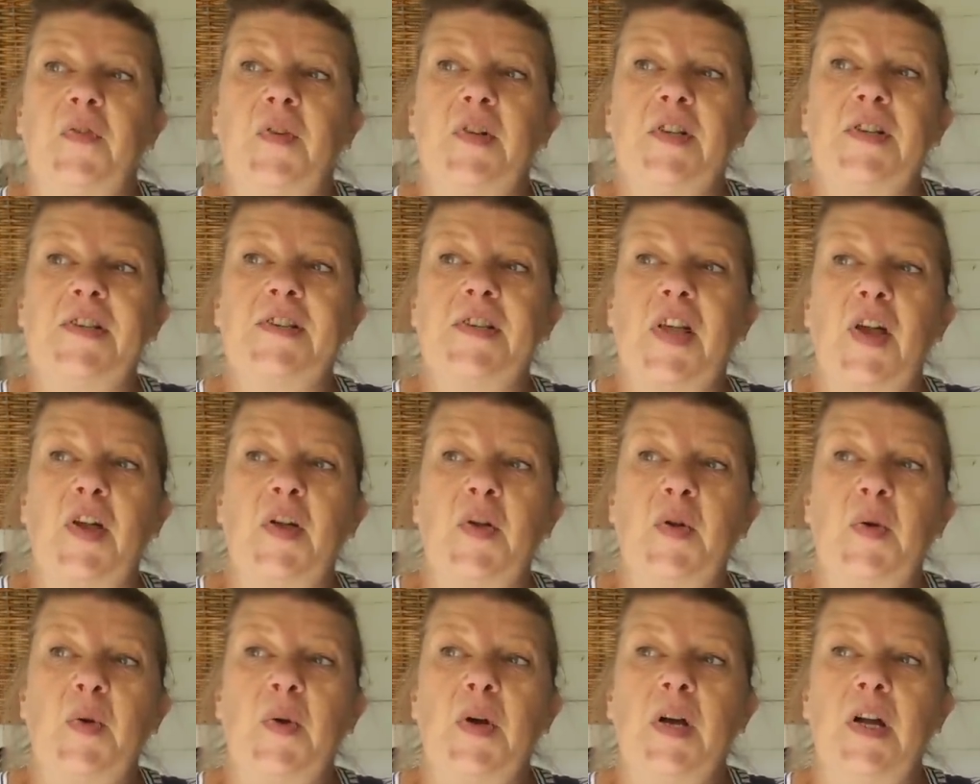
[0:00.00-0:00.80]

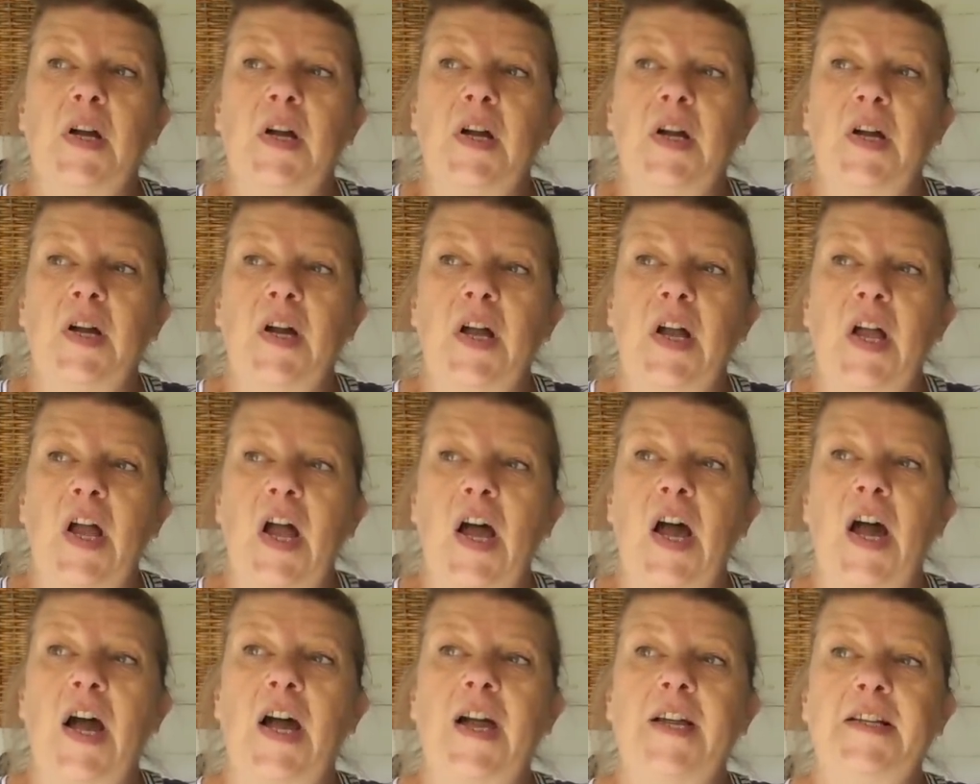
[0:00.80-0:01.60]
So,
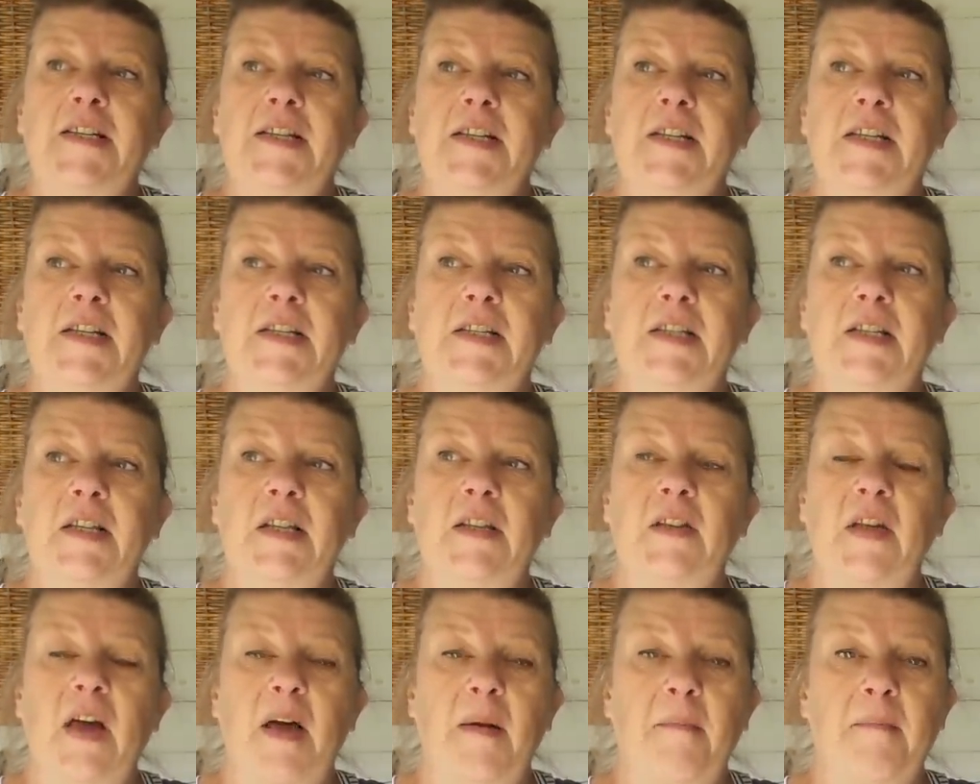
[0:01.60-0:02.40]
I did
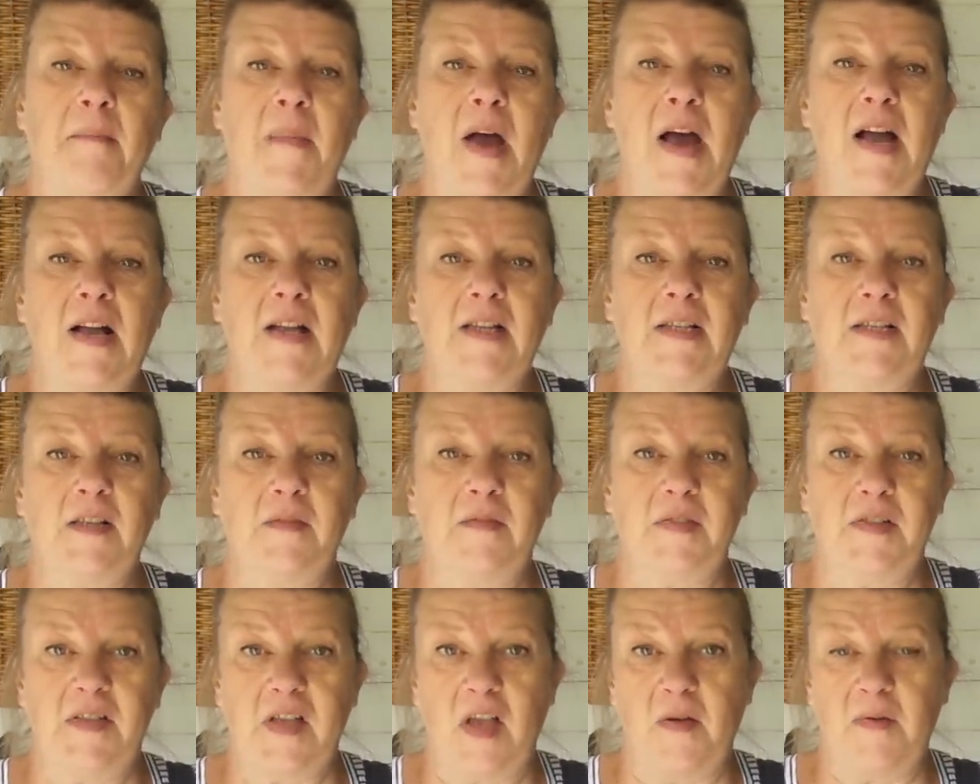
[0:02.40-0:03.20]
that mass of
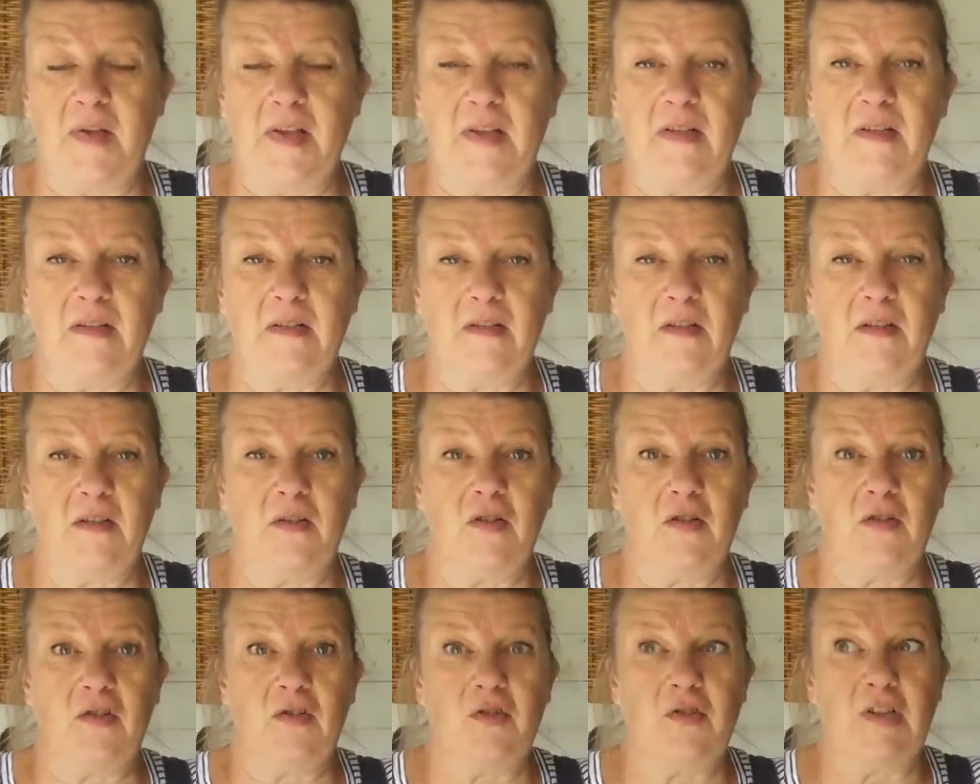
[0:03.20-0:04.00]
sowings,
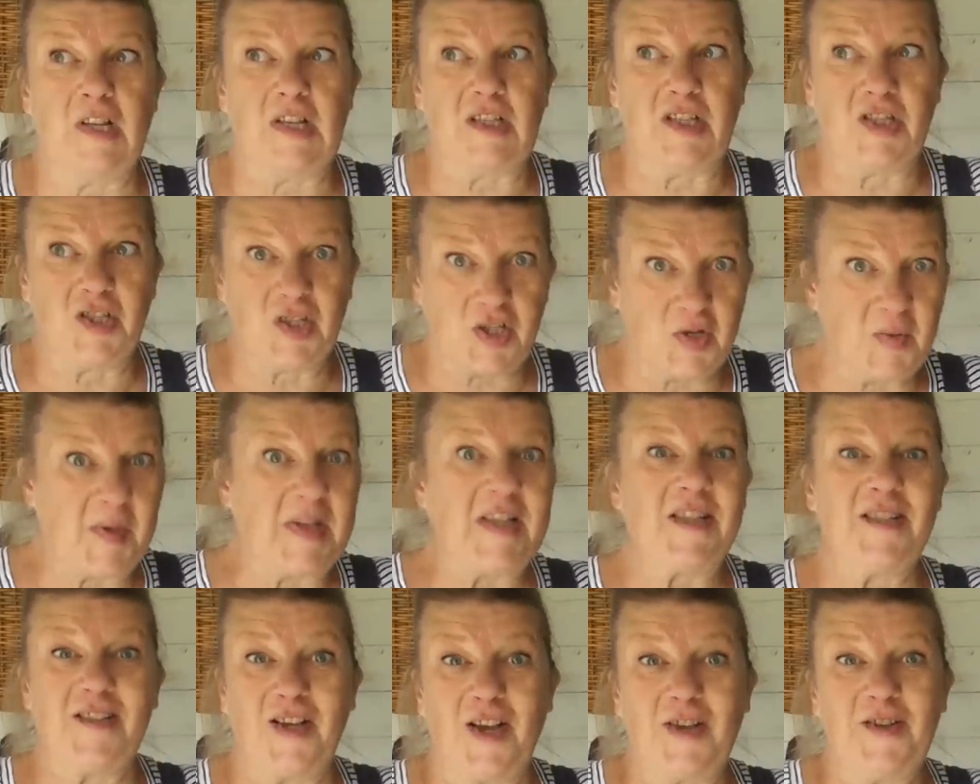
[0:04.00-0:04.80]
it's two
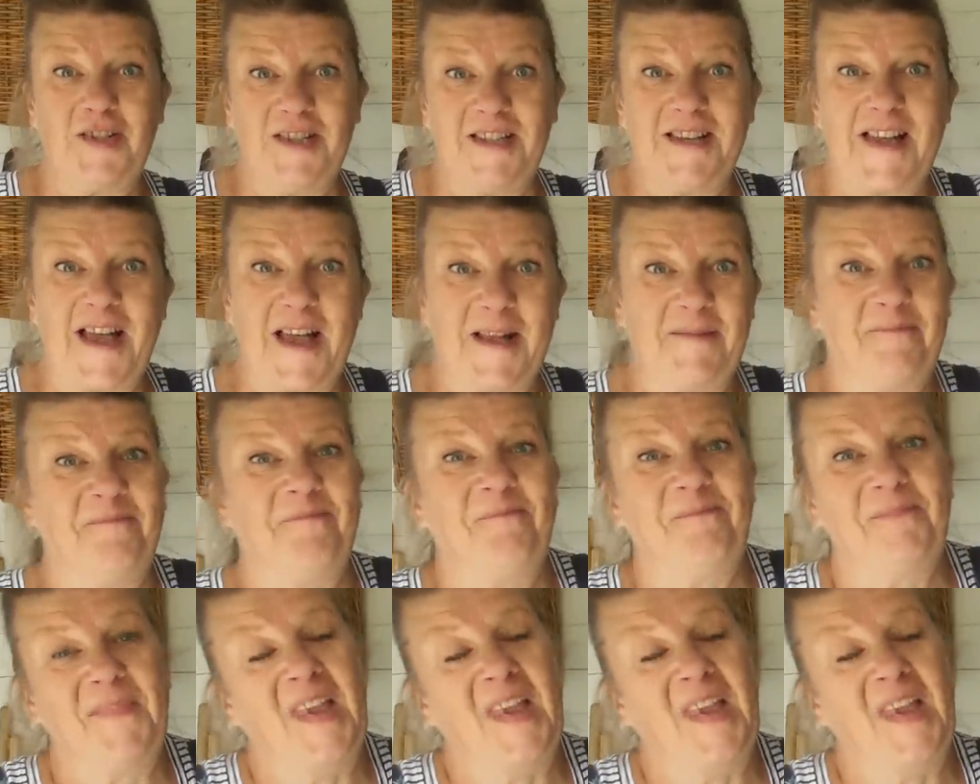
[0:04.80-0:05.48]
weeks ago today.